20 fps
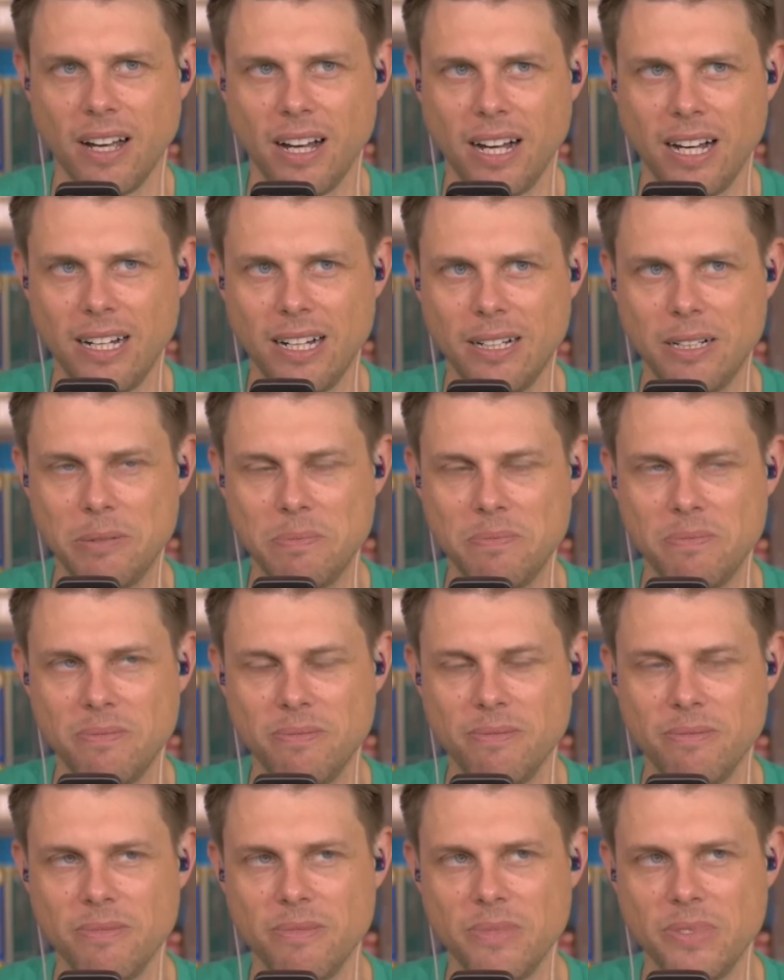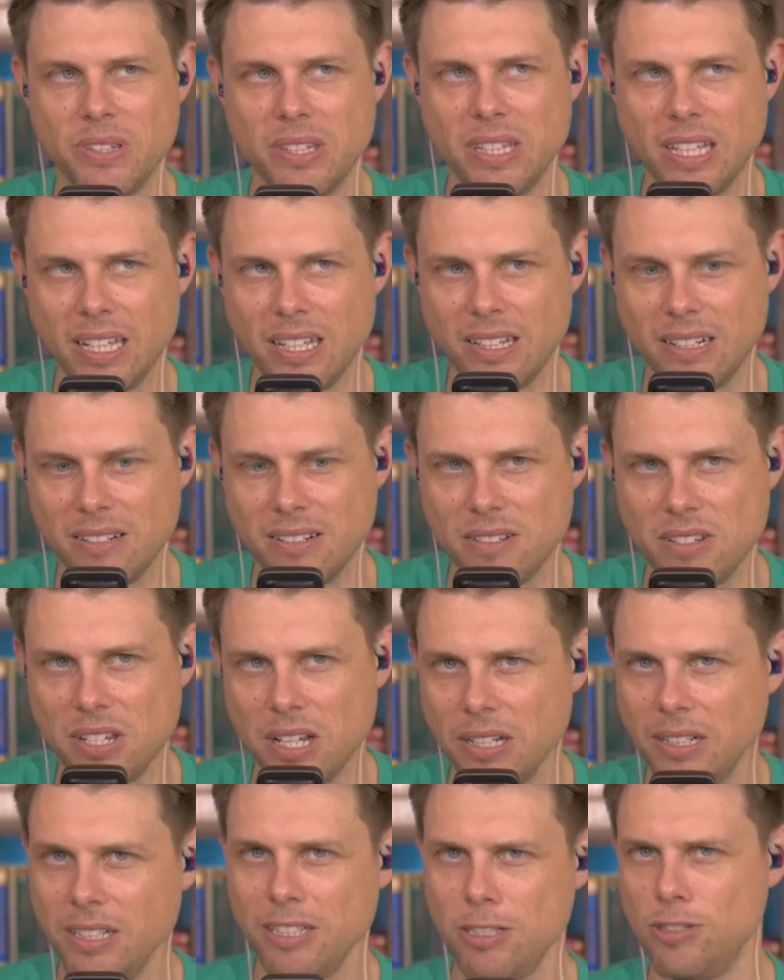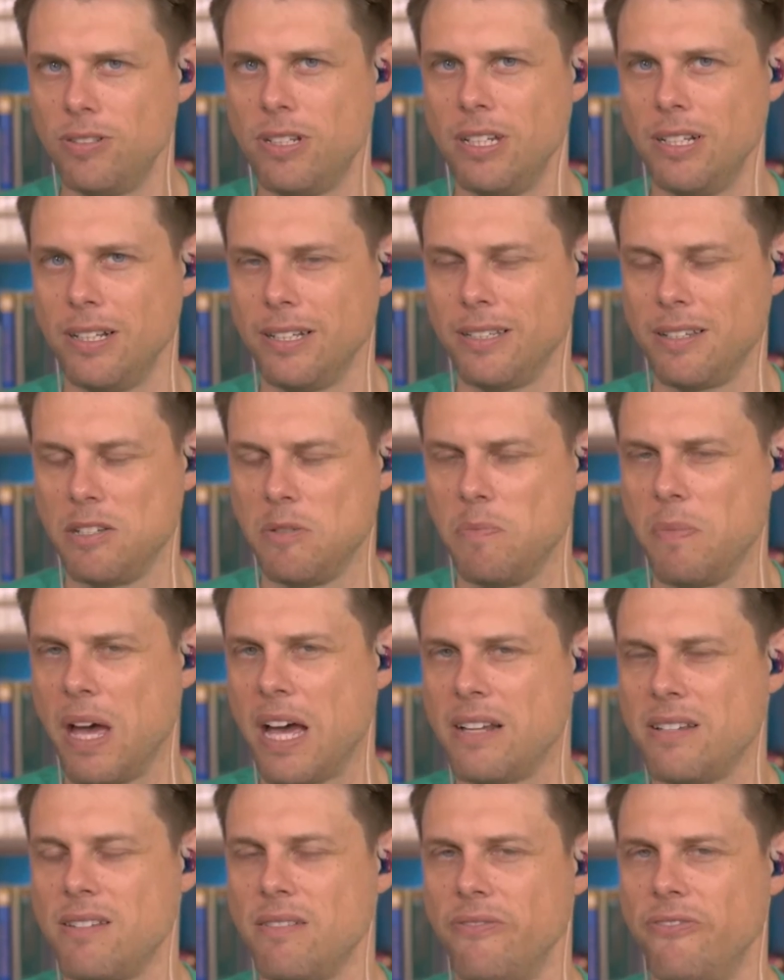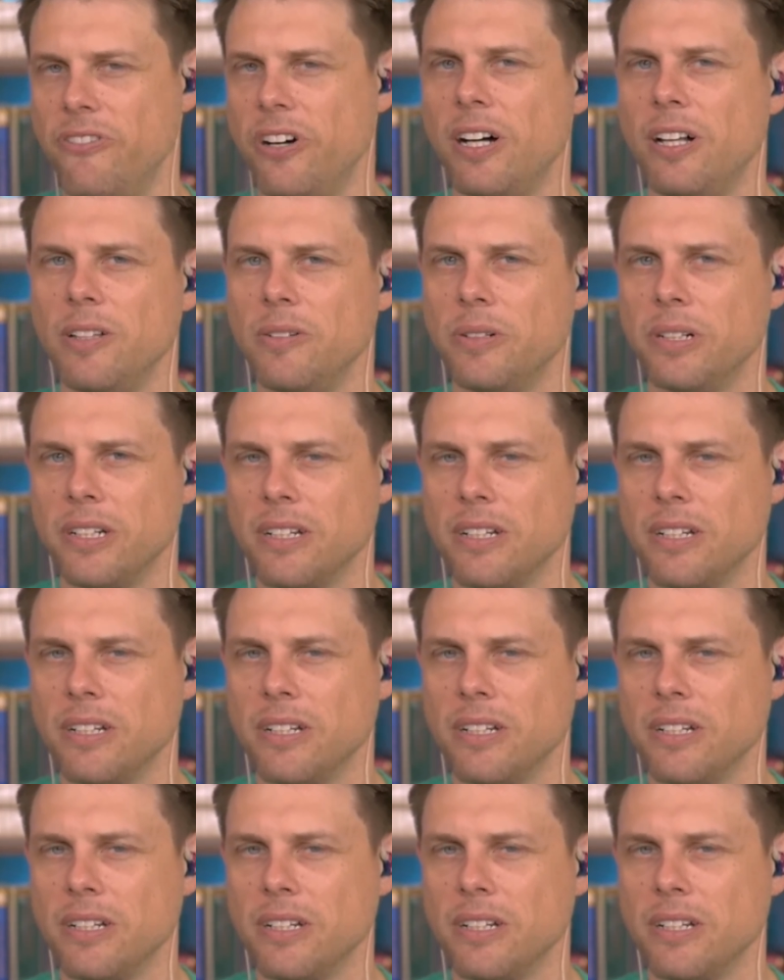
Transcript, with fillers: um, then suddenly you get like this massive following.